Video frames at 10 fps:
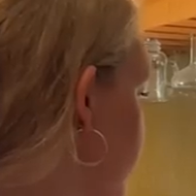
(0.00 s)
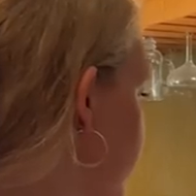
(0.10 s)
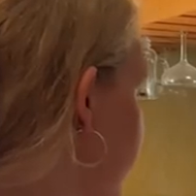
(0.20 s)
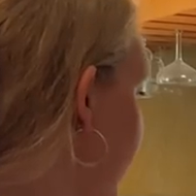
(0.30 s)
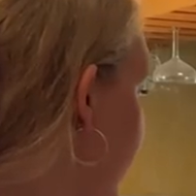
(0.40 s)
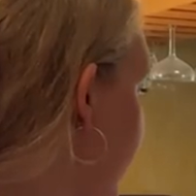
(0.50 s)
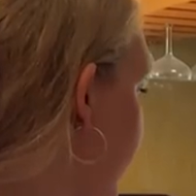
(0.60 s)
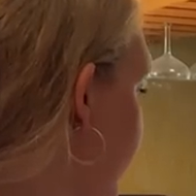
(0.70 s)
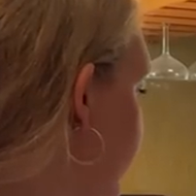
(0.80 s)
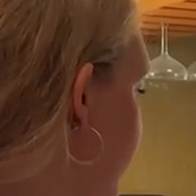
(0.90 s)
gonna
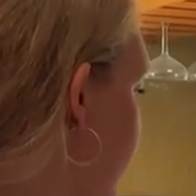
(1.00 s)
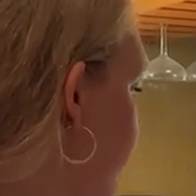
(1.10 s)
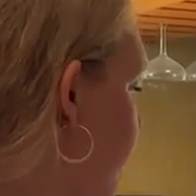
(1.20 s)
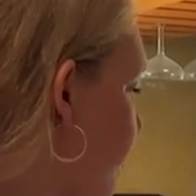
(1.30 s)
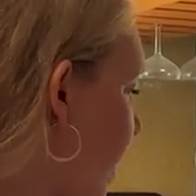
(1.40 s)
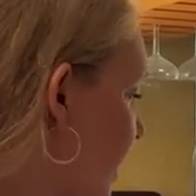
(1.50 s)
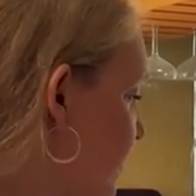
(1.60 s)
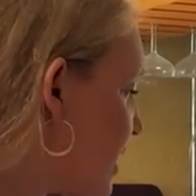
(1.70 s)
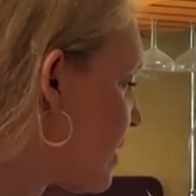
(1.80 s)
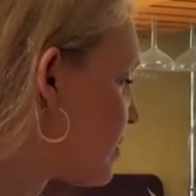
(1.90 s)
add 5
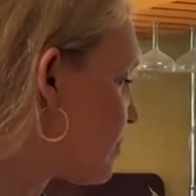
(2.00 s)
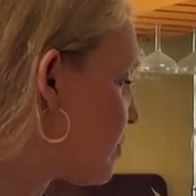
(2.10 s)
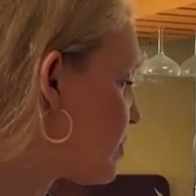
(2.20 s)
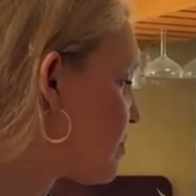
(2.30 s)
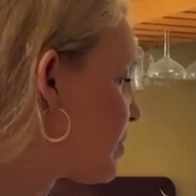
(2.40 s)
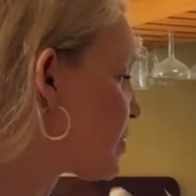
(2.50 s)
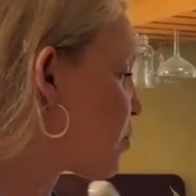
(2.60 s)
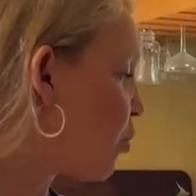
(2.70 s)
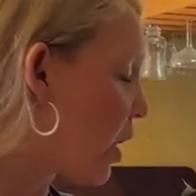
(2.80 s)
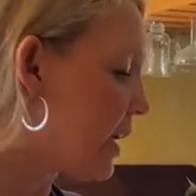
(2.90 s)
tablespoons plus
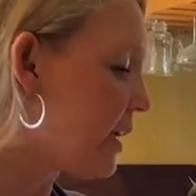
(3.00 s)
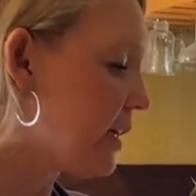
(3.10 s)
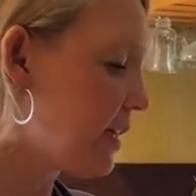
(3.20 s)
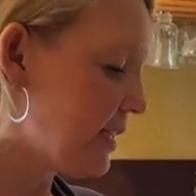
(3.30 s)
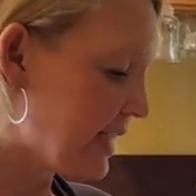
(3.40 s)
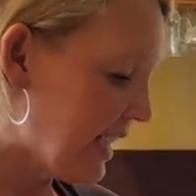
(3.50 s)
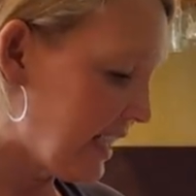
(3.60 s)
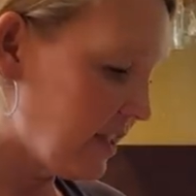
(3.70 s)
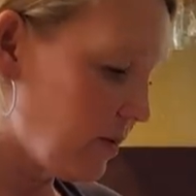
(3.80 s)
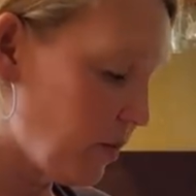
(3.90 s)
1
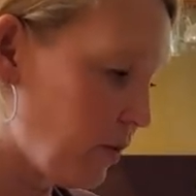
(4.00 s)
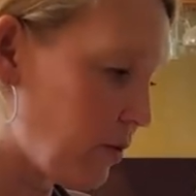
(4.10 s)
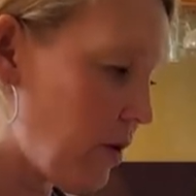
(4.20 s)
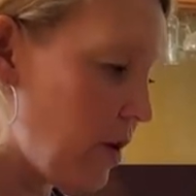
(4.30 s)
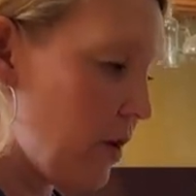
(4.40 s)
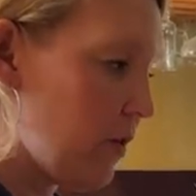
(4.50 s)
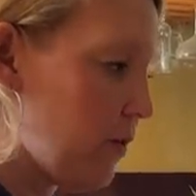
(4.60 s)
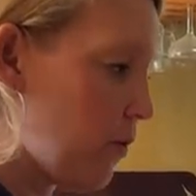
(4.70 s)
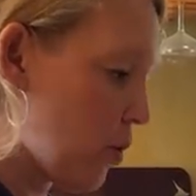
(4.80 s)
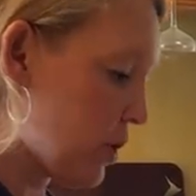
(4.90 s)
teaspoon
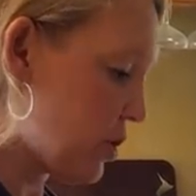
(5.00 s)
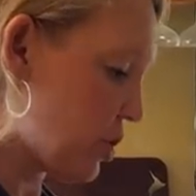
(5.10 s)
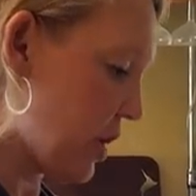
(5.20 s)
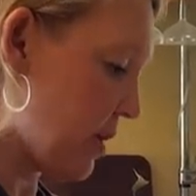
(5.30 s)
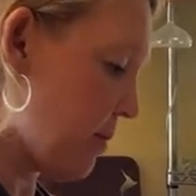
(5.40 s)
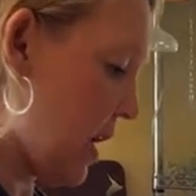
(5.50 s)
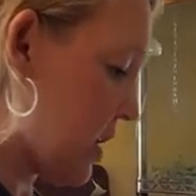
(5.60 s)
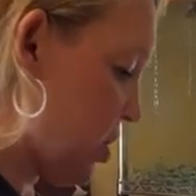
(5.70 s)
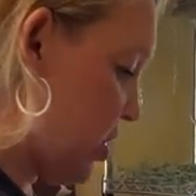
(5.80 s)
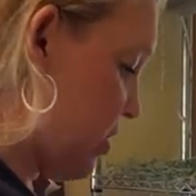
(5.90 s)
for this giant batch.